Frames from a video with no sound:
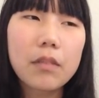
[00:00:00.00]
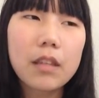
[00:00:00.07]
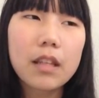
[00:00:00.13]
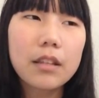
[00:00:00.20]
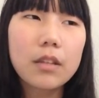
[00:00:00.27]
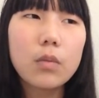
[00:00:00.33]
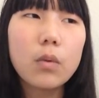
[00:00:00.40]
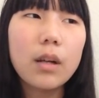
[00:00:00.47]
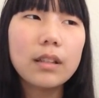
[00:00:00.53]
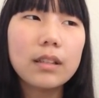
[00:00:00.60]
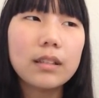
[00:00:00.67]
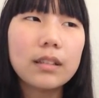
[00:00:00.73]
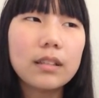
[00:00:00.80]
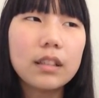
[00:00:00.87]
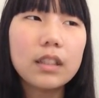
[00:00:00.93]
the
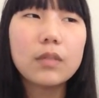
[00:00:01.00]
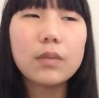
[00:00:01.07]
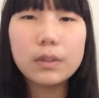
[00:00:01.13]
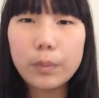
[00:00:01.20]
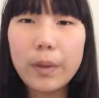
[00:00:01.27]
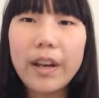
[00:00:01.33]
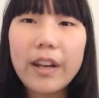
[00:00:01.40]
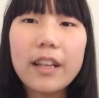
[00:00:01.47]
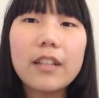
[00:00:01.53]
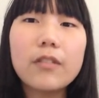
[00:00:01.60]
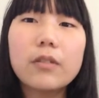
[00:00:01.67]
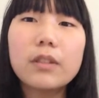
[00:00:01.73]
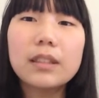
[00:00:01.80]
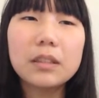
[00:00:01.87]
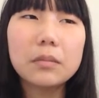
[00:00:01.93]
one she was wearing
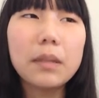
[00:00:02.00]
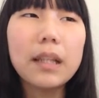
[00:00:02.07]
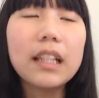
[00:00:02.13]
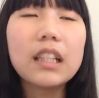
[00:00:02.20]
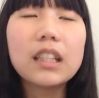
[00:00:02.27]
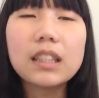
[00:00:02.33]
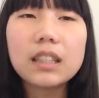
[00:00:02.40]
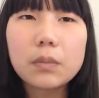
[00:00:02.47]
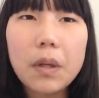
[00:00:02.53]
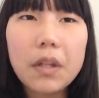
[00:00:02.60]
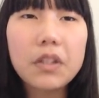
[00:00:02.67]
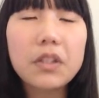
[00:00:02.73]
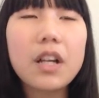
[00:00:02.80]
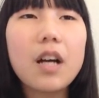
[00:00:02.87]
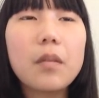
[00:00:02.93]
was made in a
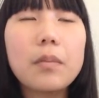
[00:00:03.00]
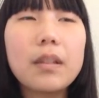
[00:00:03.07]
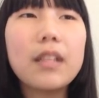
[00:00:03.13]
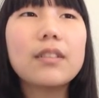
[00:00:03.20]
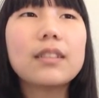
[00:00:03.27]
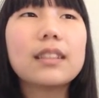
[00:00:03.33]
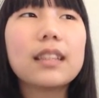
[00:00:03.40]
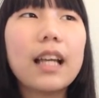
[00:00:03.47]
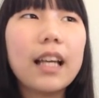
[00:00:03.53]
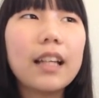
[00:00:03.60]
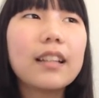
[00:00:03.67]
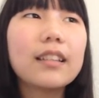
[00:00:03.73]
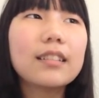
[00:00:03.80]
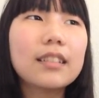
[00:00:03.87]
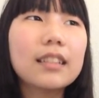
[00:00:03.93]
sweatshop, and I was like,
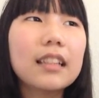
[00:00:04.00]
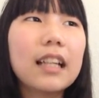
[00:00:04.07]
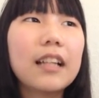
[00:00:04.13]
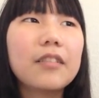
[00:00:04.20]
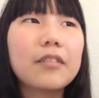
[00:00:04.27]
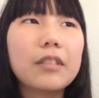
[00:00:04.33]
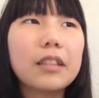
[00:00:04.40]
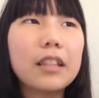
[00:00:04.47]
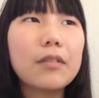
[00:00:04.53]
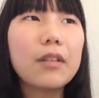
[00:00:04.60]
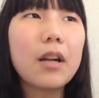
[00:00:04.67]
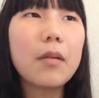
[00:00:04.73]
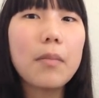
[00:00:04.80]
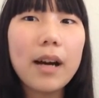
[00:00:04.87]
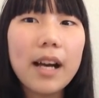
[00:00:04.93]
oh, I don't really want
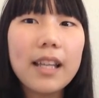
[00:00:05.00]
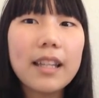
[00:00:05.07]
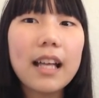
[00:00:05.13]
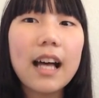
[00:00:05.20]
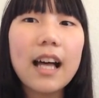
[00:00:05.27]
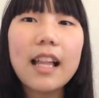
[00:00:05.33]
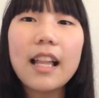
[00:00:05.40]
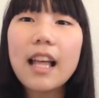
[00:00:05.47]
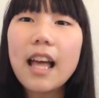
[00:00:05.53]
to buy that,